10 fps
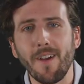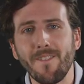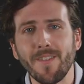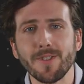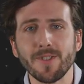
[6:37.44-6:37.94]
our
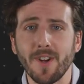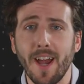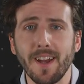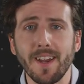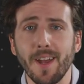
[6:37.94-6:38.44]
first
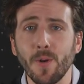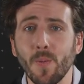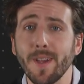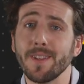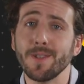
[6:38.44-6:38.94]
crack at a
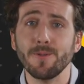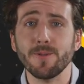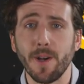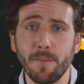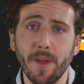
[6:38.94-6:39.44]
weekly
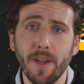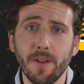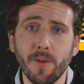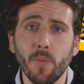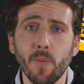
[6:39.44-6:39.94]
news
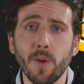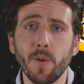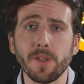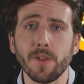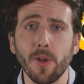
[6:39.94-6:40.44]
update, we
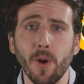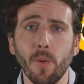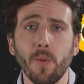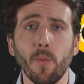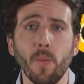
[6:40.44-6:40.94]
want to
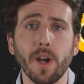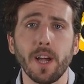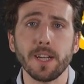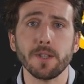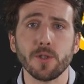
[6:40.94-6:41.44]
know what
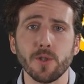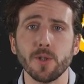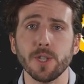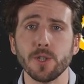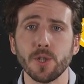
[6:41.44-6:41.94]
kind of
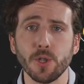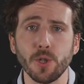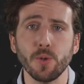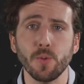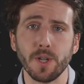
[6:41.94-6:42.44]
stories
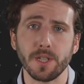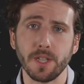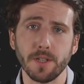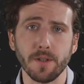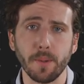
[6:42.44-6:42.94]
you want
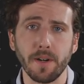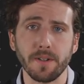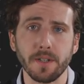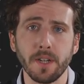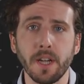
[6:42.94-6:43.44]
to hear
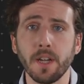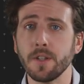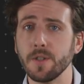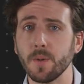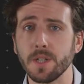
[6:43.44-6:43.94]
about.
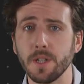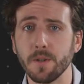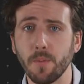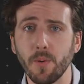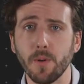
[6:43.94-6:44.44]
Do you want to
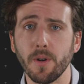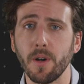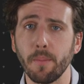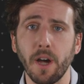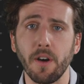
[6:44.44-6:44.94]
hear more
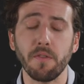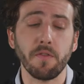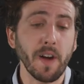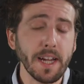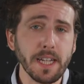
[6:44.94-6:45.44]

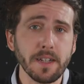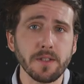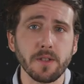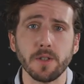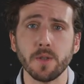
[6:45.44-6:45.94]
about
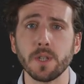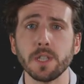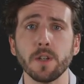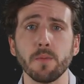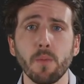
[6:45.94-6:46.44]
finance, or do you want
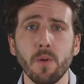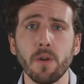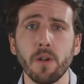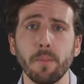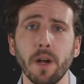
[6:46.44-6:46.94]
to hear
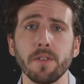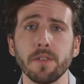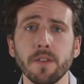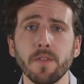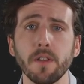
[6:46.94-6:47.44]
more about the
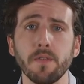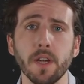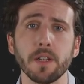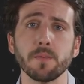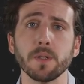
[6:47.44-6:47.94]
different
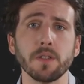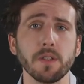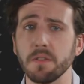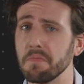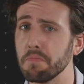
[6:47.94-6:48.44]
advancements
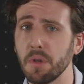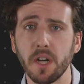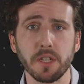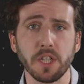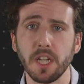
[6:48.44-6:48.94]
in
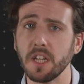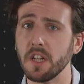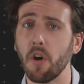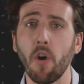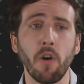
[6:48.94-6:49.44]
blockchain
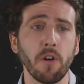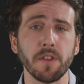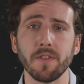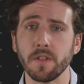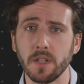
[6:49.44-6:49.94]
in all
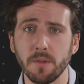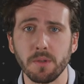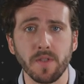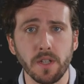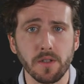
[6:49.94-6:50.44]
different
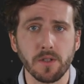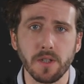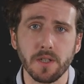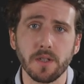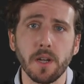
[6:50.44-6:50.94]
types of
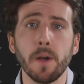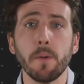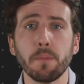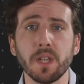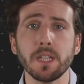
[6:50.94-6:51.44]
industries?
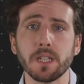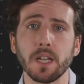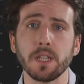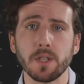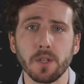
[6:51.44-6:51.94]
Please
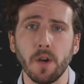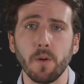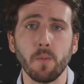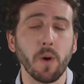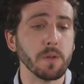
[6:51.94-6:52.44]
let us
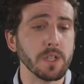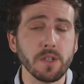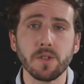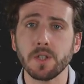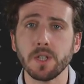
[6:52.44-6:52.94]
know what was
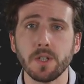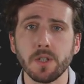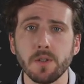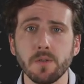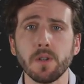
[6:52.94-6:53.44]
interesting to
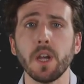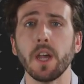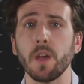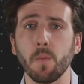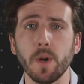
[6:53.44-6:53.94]
you
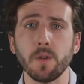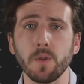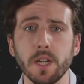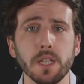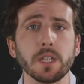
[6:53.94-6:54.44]
and what you
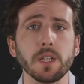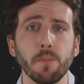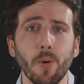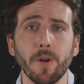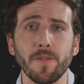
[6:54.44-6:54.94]
would like to see
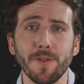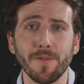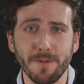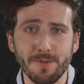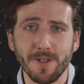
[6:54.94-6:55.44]
more of in
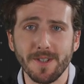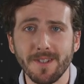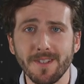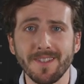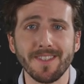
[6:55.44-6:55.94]
the future.
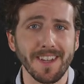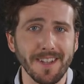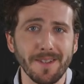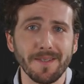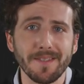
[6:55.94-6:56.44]

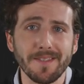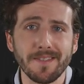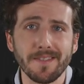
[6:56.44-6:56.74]
Thank you.